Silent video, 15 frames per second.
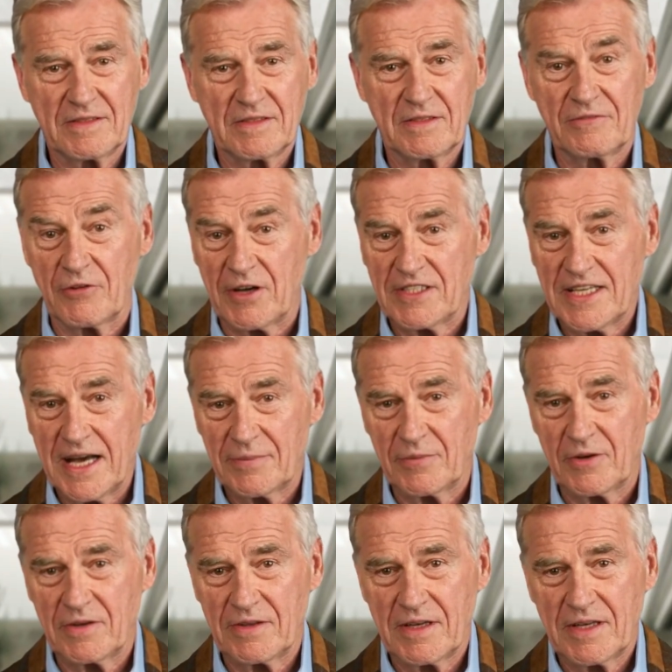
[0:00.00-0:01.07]
For
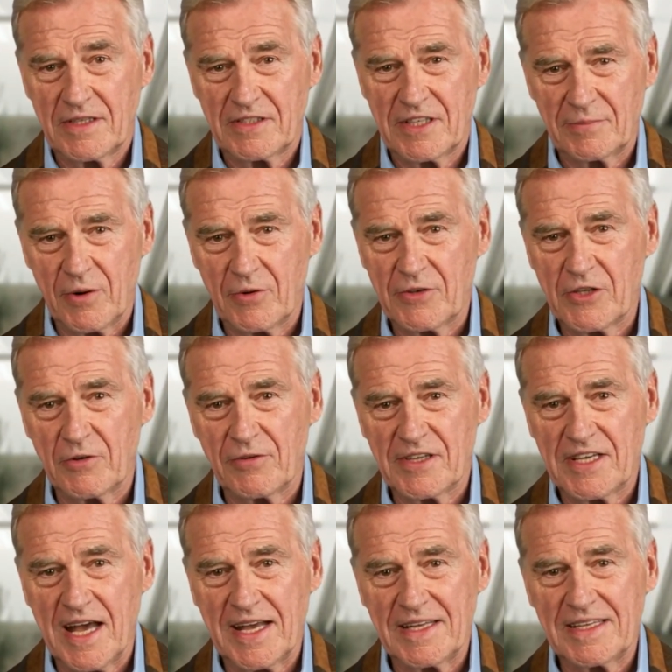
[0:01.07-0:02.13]
example, suppose you
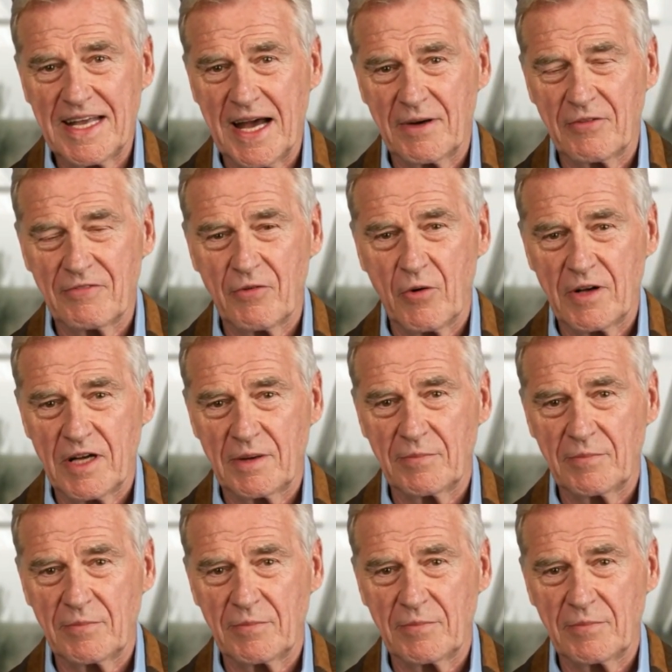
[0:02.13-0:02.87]
reside in California